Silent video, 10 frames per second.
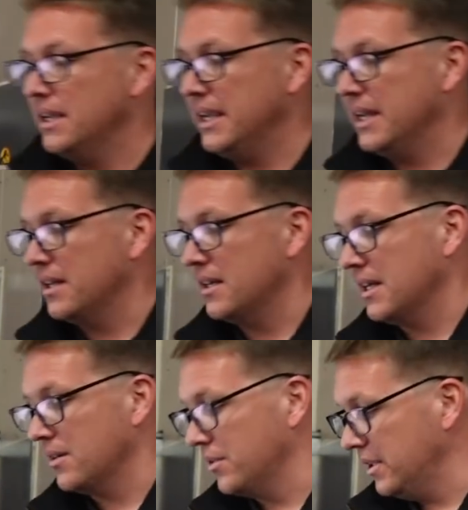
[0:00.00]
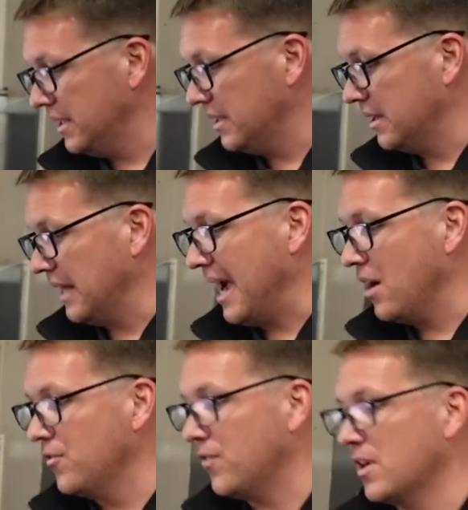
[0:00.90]
really
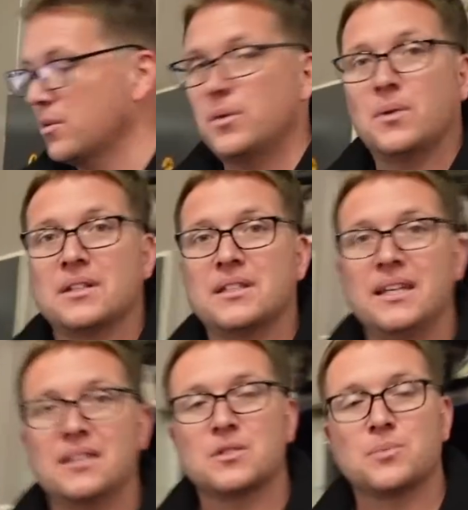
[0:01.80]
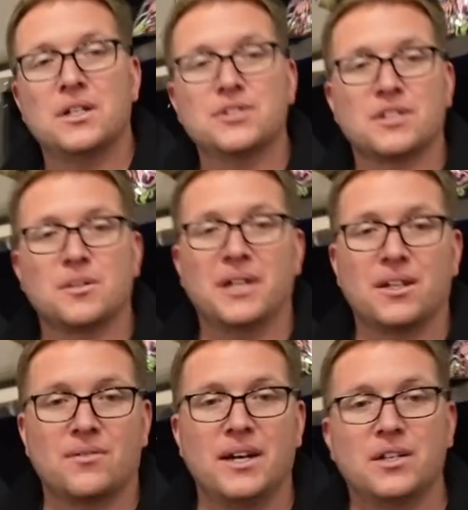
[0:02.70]
how far do we want to take this project to make
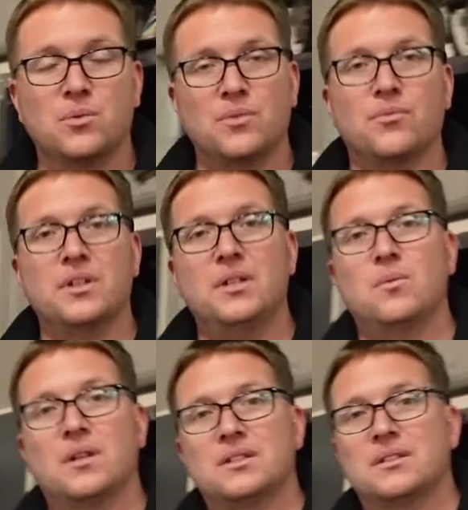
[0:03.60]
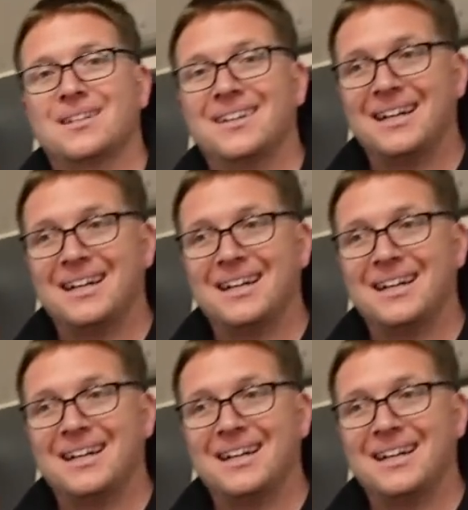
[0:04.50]
it right. Do we really want to cut